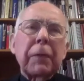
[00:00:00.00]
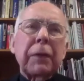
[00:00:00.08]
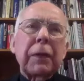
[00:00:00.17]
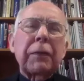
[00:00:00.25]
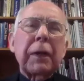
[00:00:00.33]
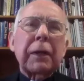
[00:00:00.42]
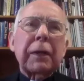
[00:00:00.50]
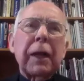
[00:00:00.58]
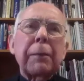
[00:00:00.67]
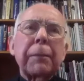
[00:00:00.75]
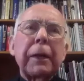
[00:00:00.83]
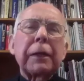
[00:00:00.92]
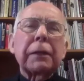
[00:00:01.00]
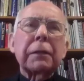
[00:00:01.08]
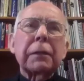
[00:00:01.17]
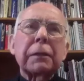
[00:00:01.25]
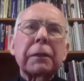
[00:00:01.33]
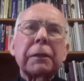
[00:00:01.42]
it's that
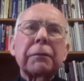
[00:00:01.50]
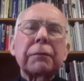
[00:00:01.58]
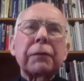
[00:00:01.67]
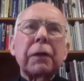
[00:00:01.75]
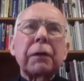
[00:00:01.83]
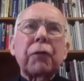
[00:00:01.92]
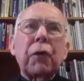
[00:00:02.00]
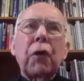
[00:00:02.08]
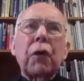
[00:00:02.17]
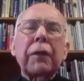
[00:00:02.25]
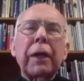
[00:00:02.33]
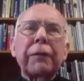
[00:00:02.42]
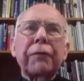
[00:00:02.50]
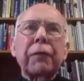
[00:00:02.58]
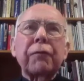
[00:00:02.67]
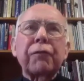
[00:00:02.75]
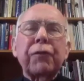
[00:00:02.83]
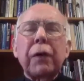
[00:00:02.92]
combination of all of that, for